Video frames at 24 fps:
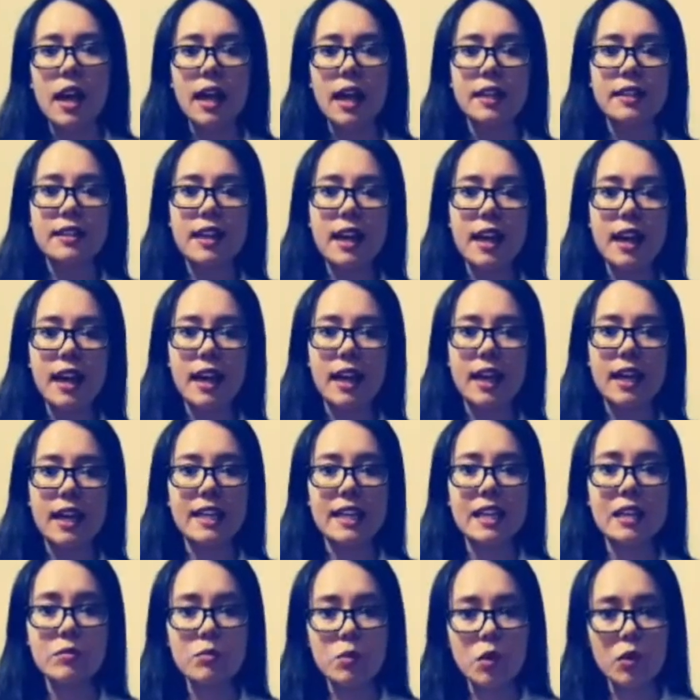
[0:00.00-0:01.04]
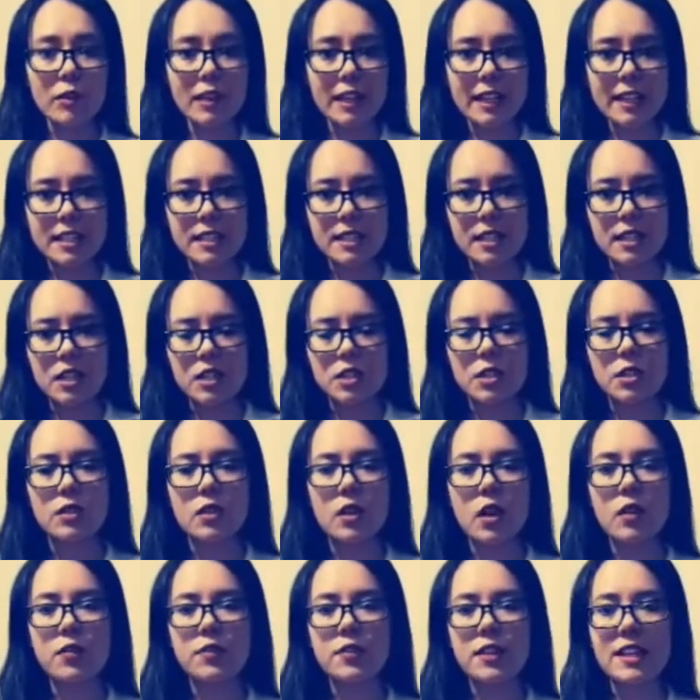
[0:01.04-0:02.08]
The immobilization
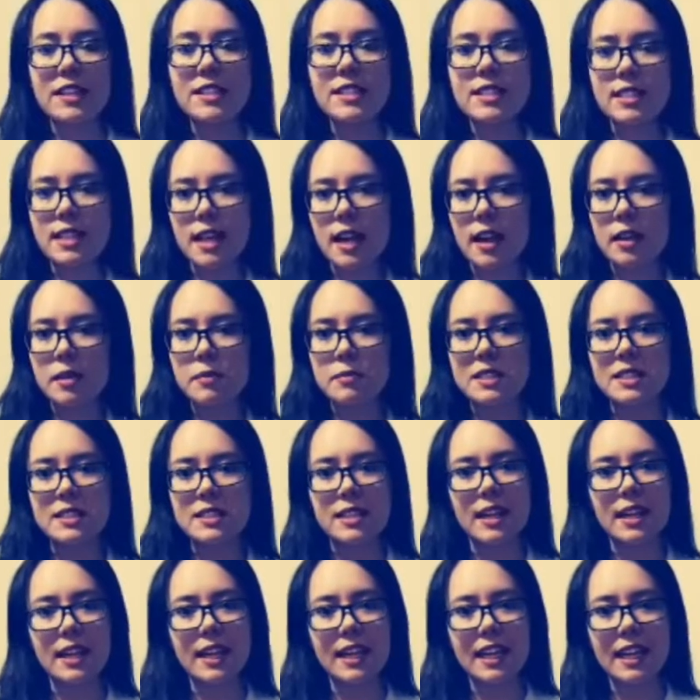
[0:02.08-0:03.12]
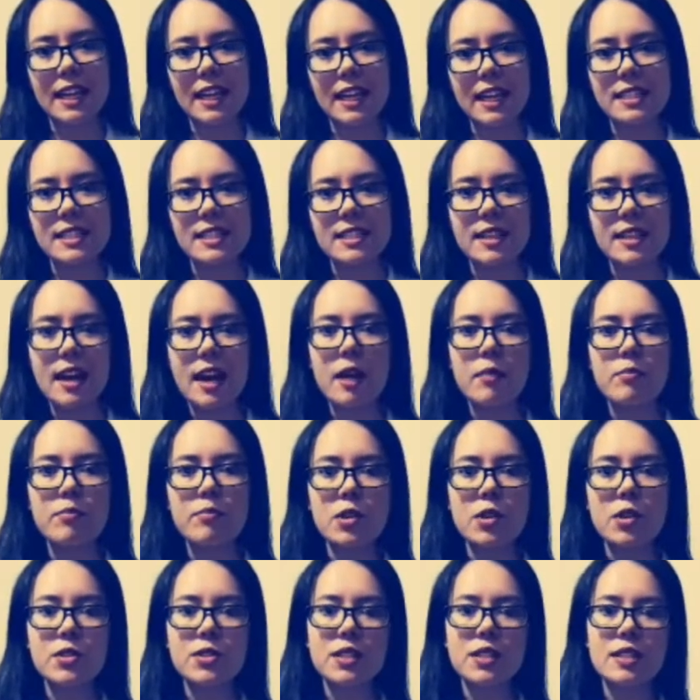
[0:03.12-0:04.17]
of enzymes is a
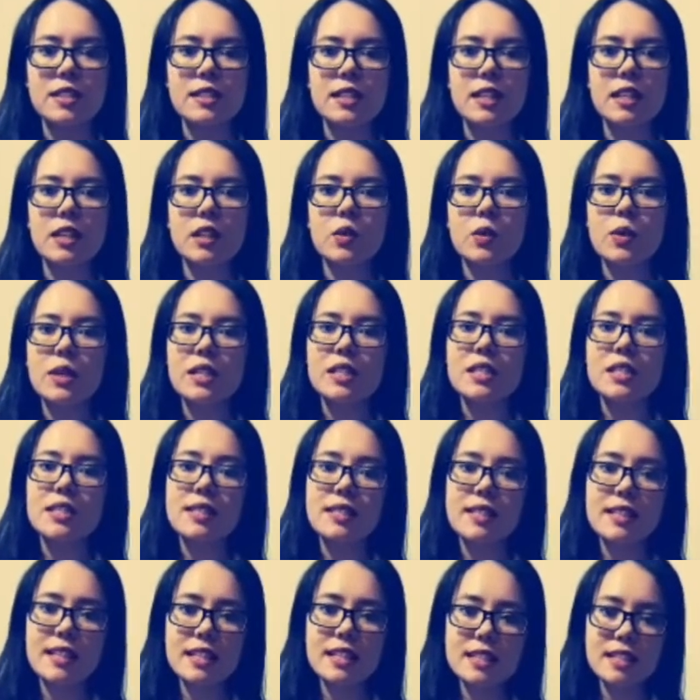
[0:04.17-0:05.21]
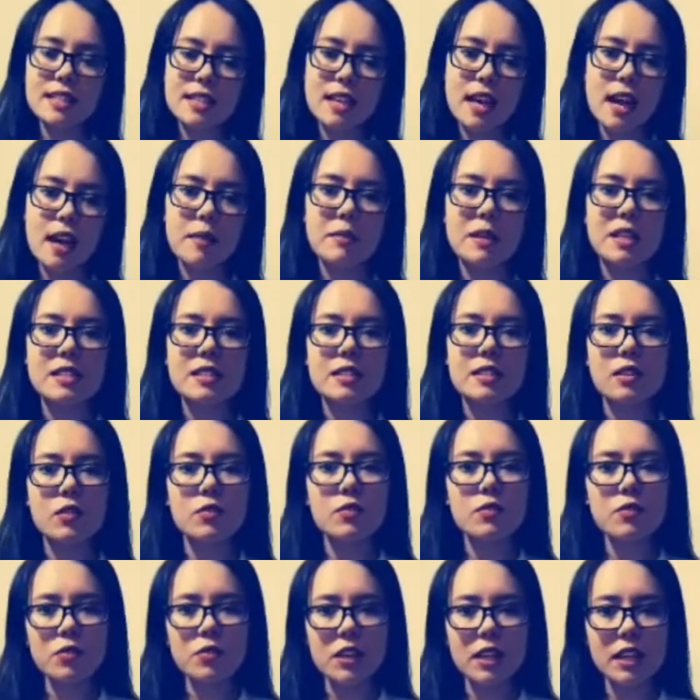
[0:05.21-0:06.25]
process in which the enzyme is
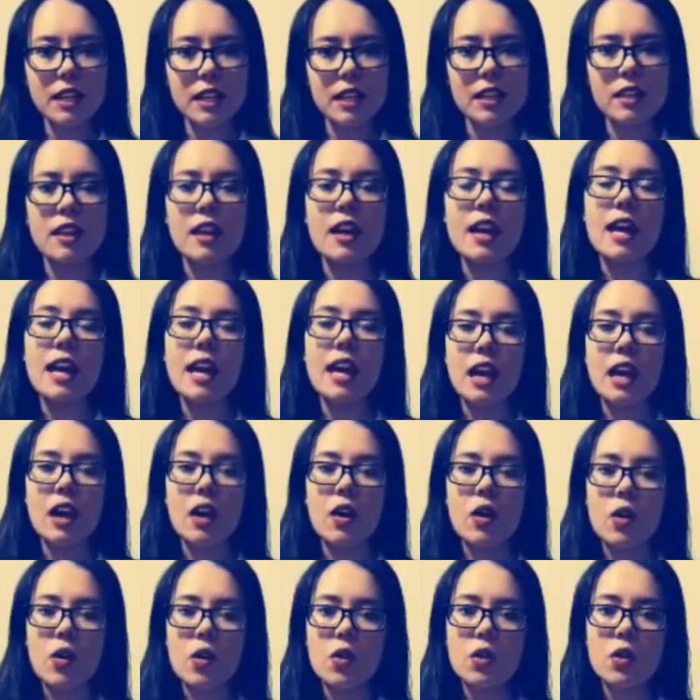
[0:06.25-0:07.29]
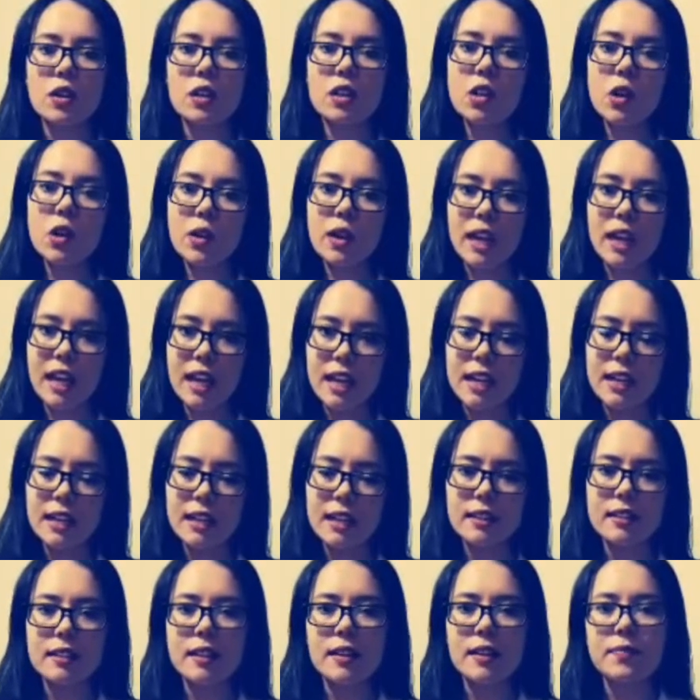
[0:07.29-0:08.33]
confined or
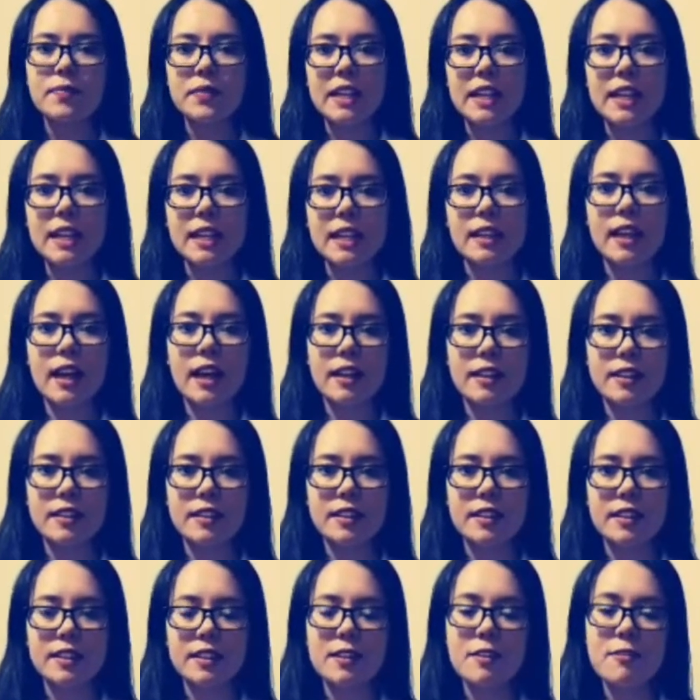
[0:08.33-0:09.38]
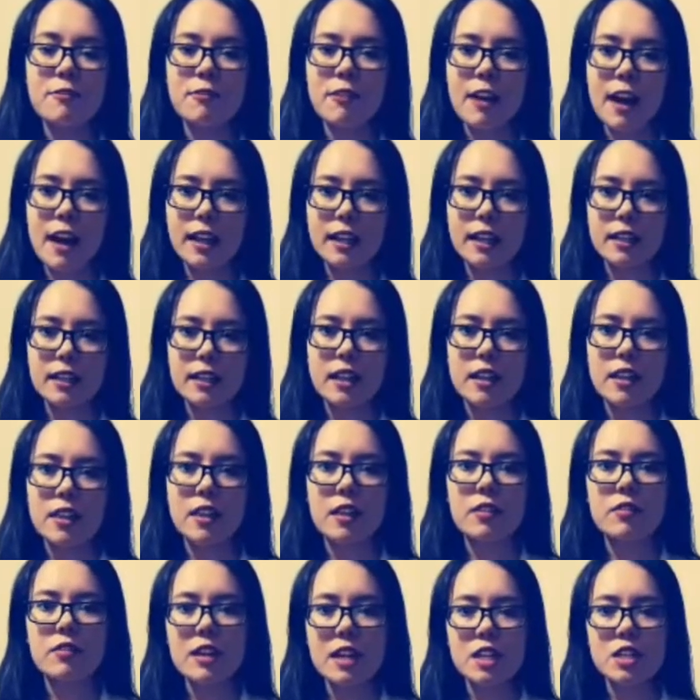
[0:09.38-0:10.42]
located in a defined
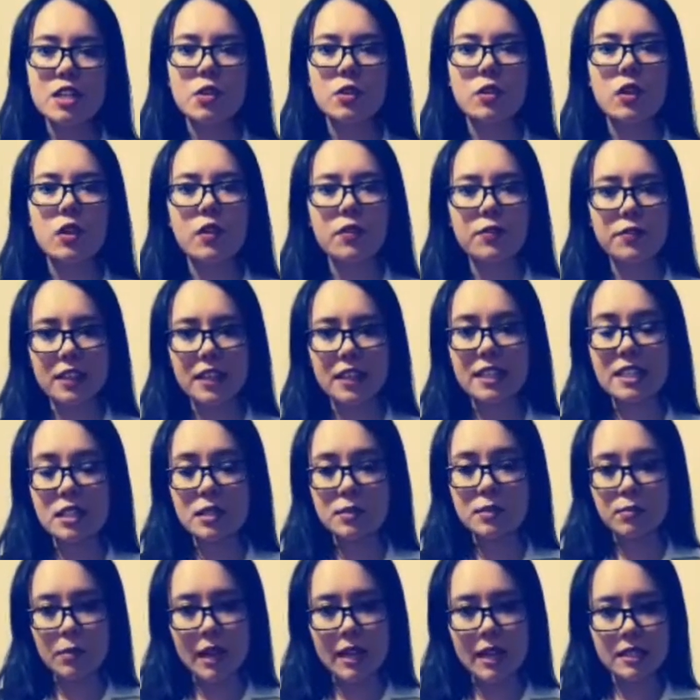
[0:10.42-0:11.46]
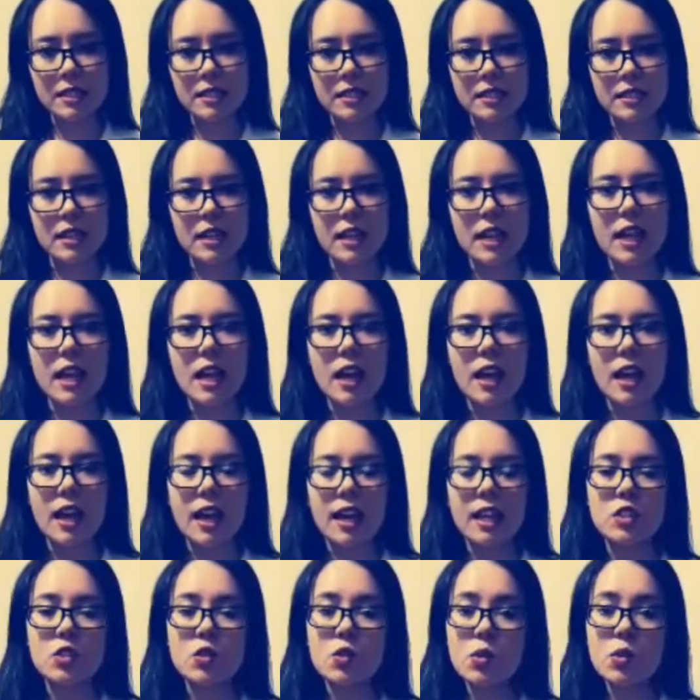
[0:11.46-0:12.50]
region of the space
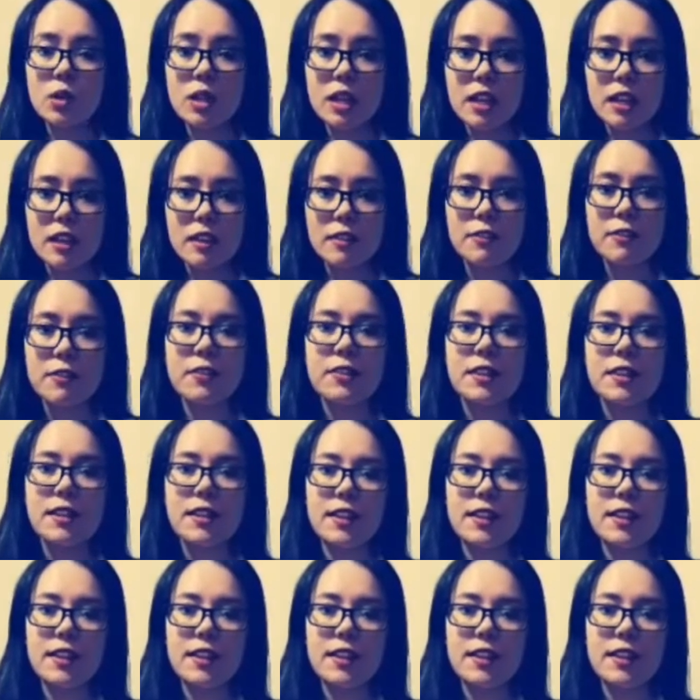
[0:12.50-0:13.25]
to give